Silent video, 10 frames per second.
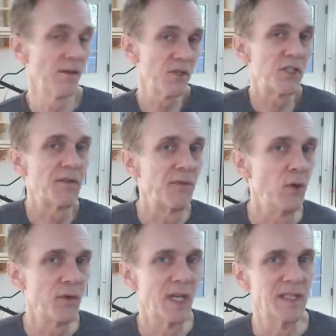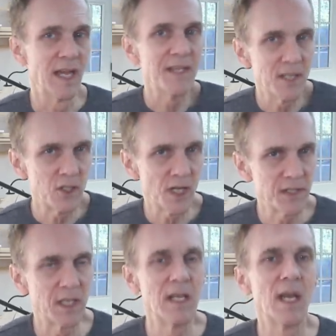And those are just a few things. I
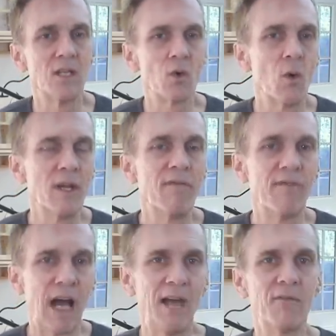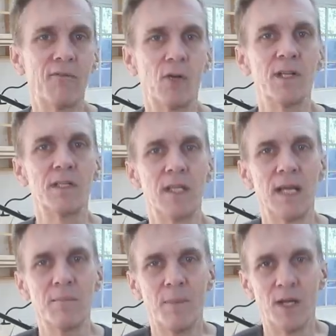suggest getting a 25 foot
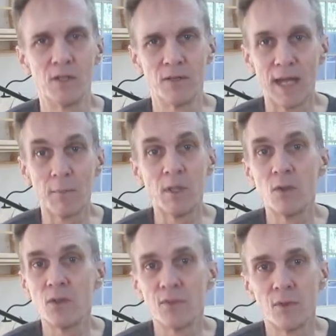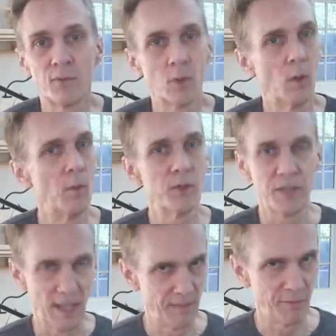tape measure. That'll be useful for
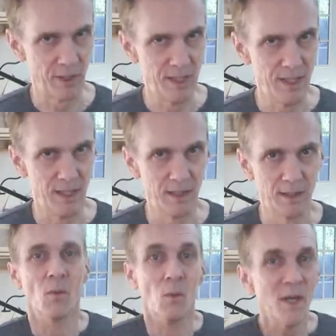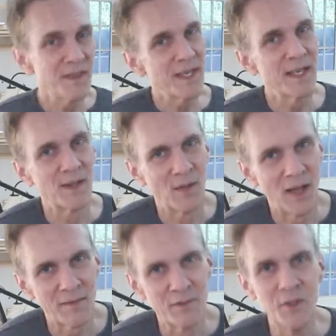almost every need. One thing a
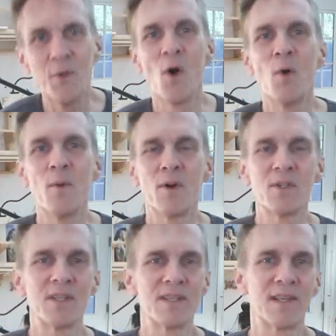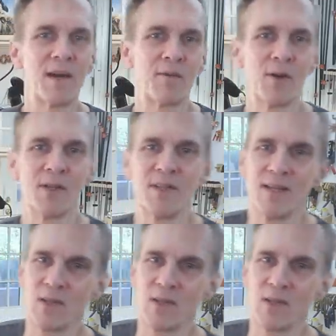lot of new homeowners discover as they